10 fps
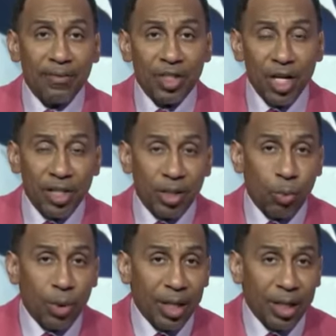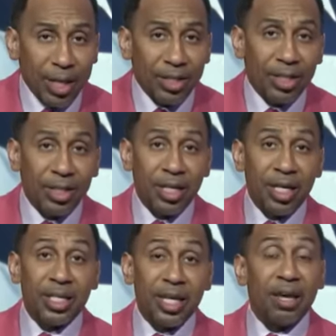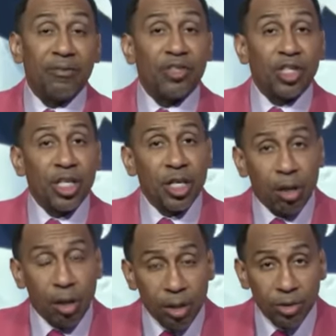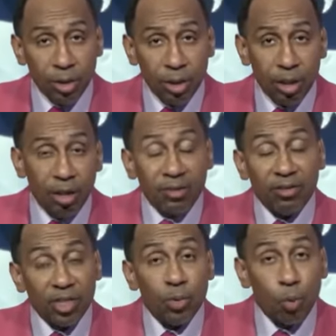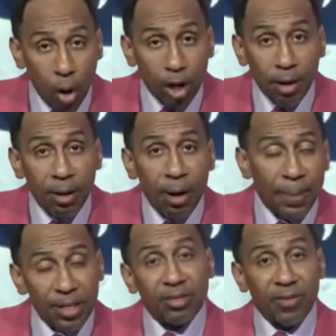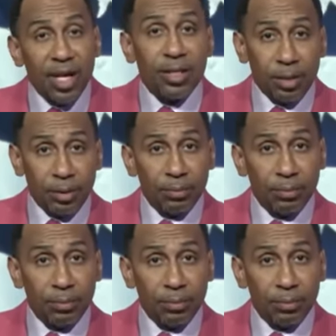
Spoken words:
a chance to win the election is if she won Pennsylvania.